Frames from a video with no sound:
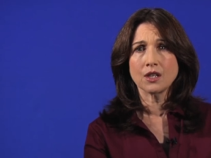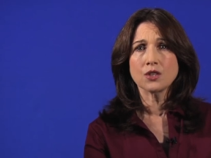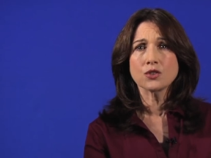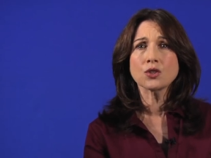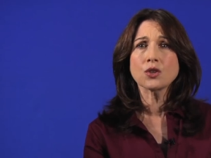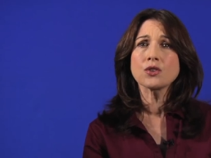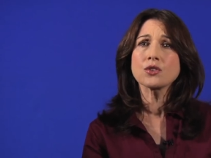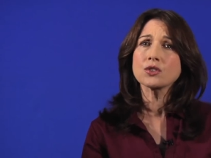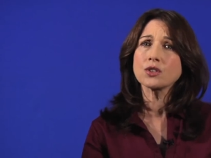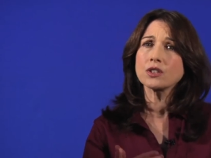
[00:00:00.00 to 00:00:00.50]

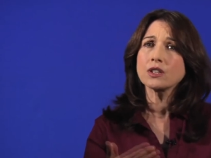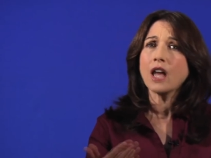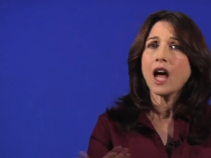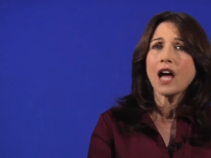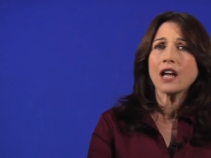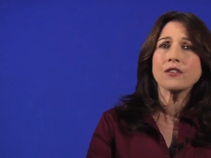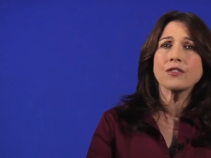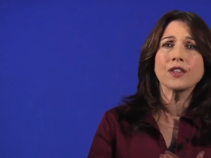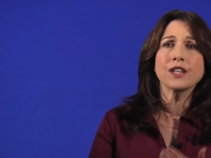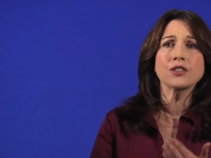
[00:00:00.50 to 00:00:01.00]
So there's a
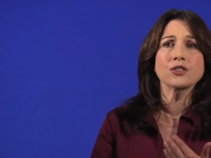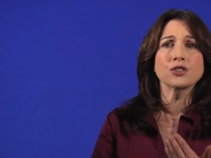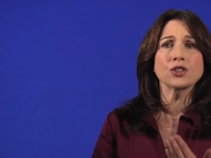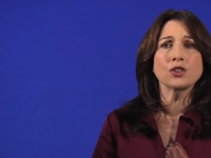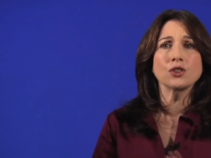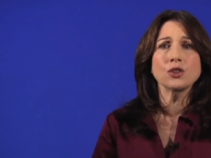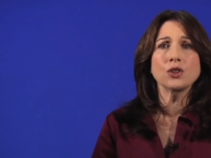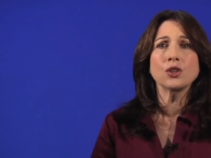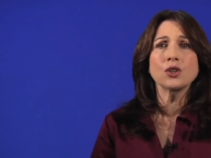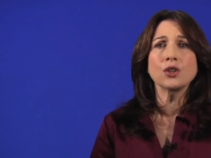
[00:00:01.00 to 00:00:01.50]
lot of things to
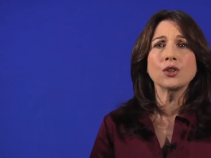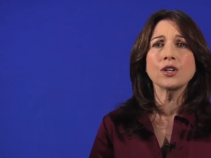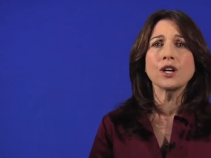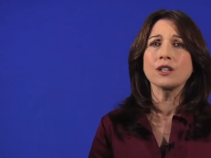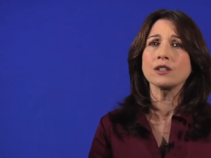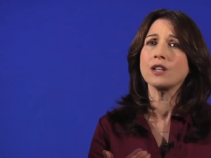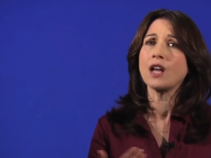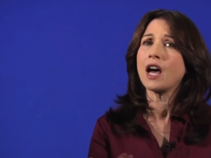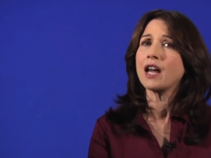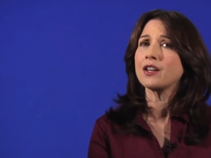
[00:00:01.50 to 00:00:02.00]
learn, a
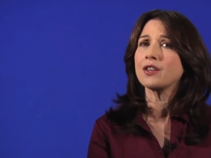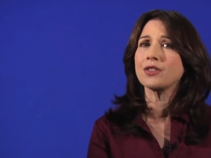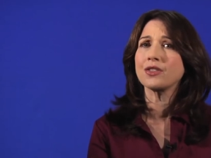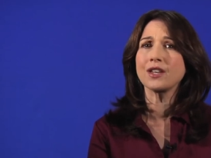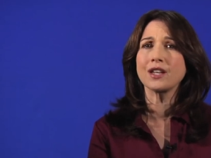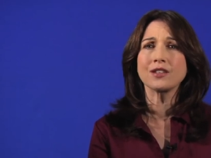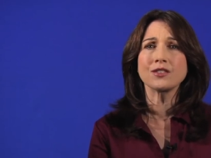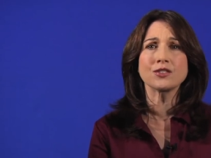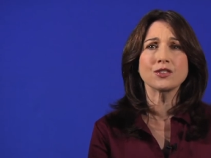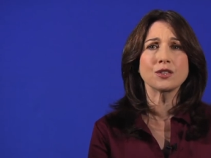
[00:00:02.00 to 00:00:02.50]
lot of
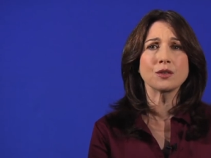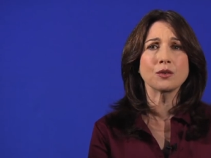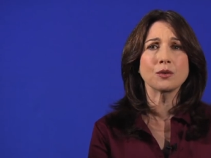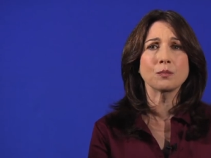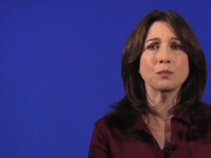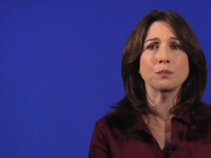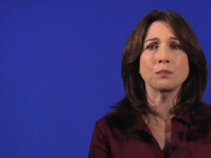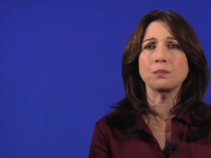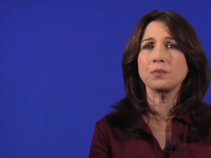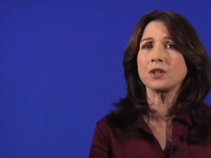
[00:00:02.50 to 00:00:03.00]
things to
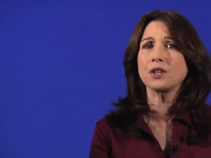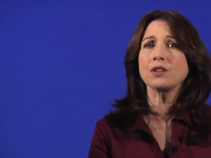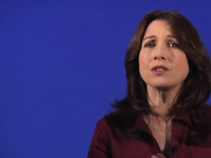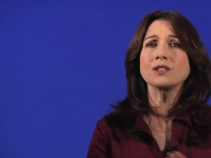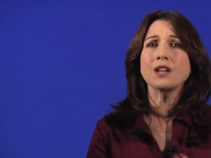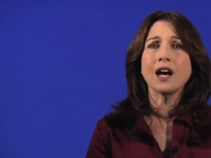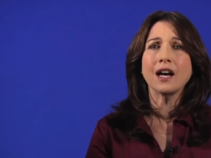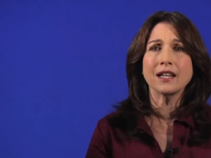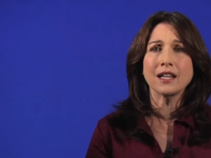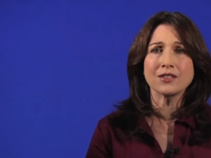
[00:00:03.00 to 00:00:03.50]
build
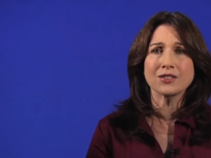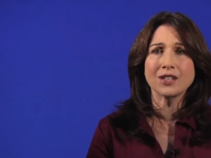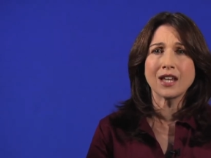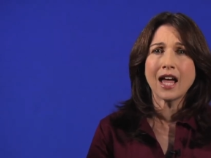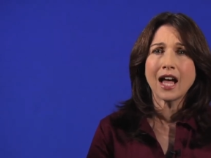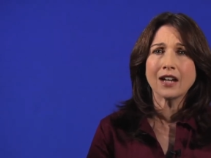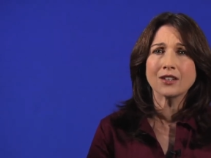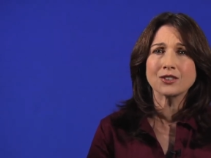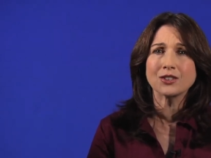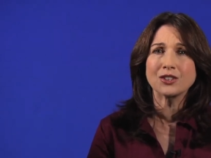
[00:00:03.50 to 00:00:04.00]
on as an
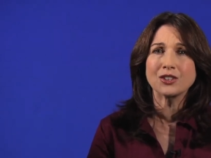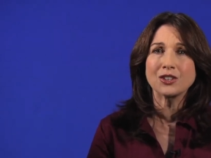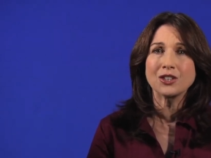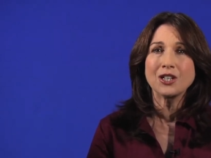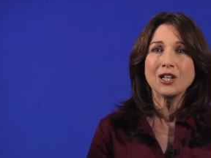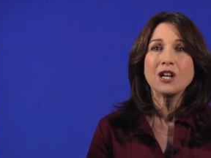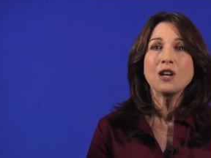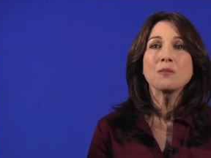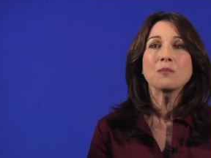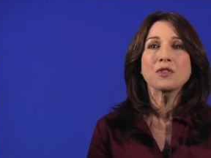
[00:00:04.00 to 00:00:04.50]
actor,
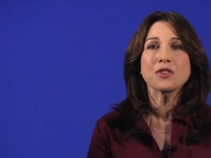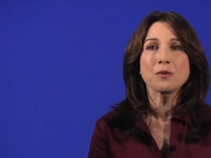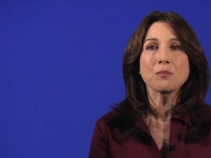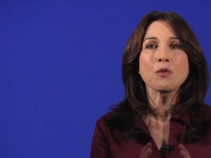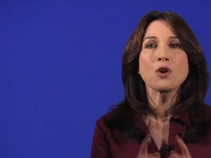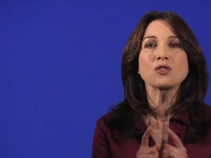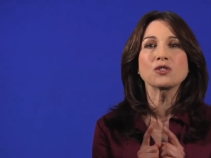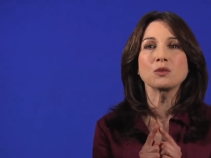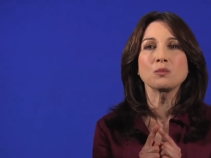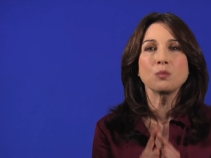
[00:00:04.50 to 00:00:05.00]
but the
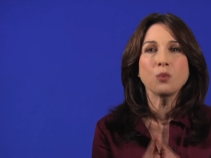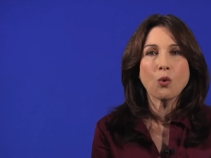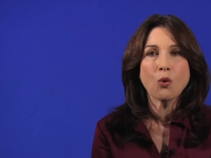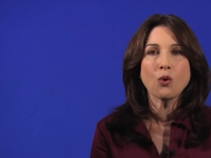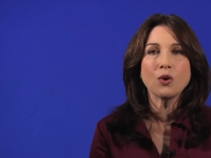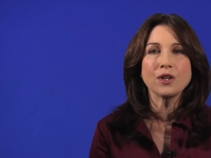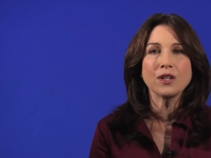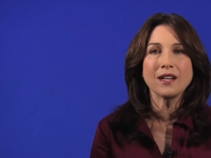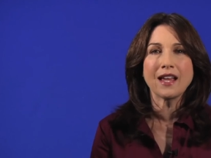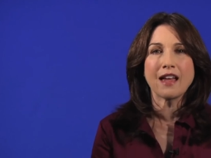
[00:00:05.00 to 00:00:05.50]
most
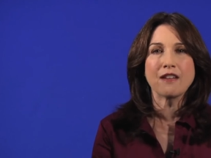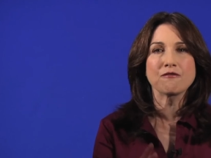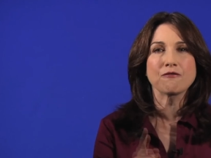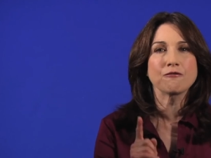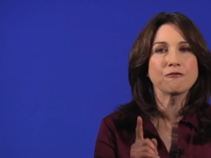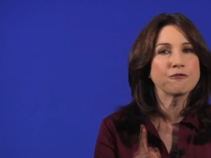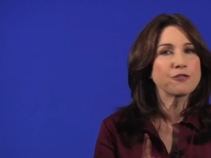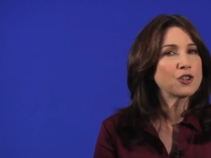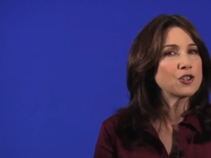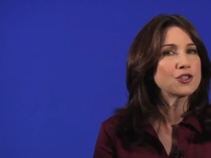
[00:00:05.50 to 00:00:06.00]
important and
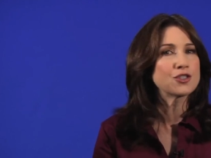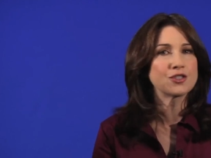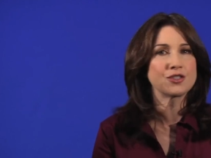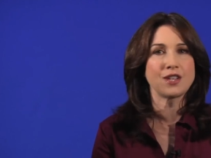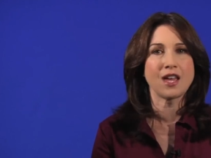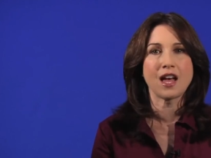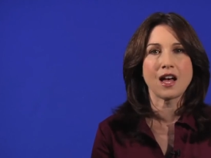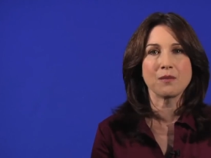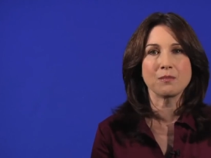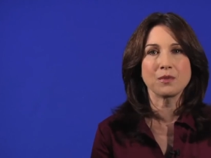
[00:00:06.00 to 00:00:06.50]
first
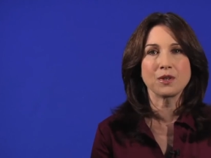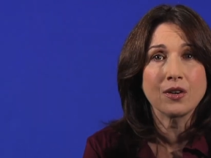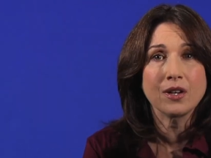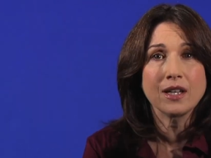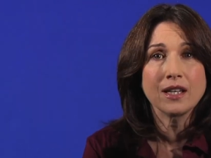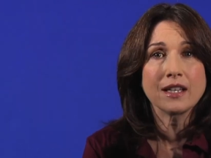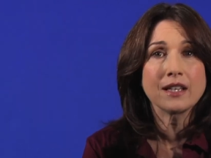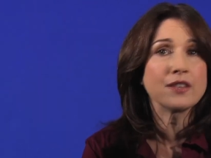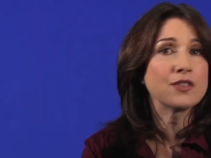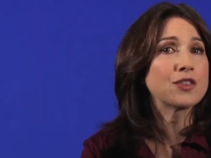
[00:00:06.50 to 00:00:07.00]
step
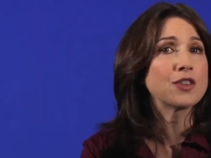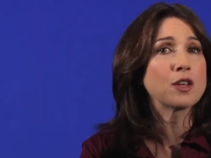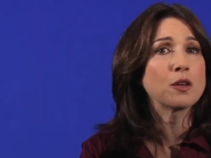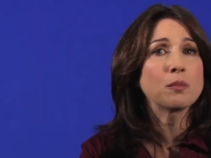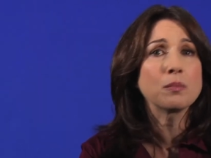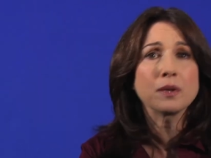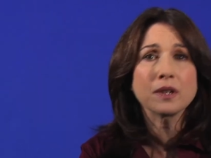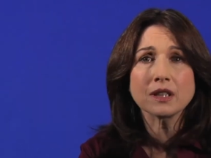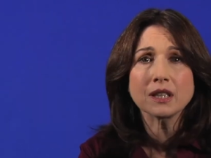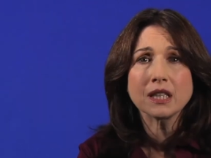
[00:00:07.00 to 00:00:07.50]
is the
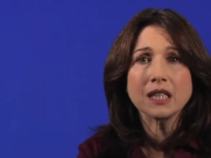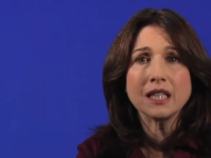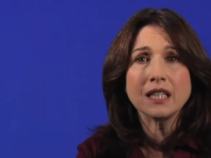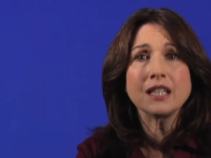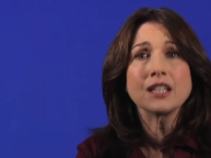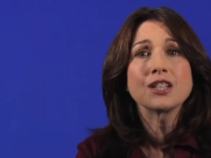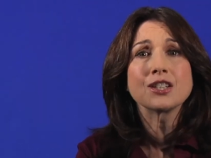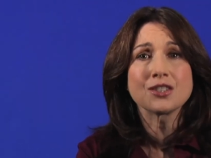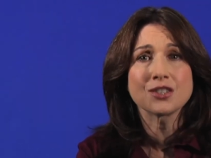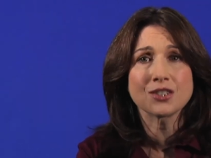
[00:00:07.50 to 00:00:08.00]

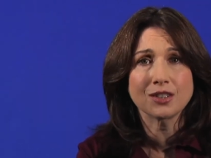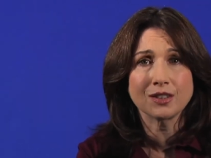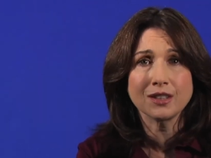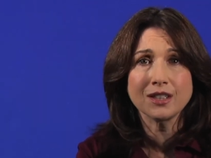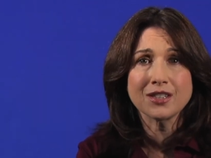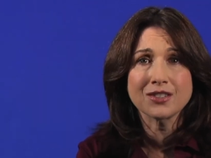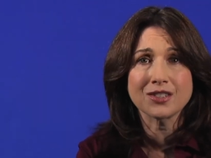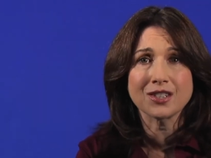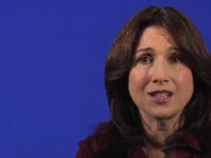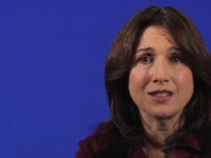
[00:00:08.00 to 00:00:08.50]
ability to
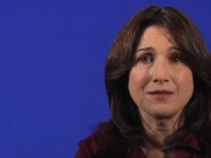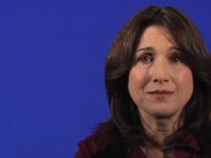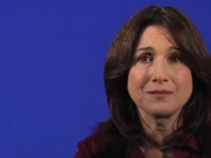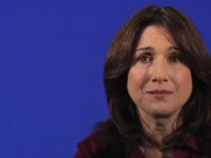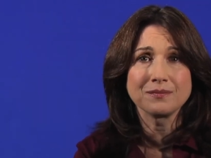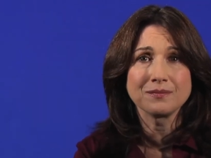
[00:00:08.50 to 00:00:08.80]
listen.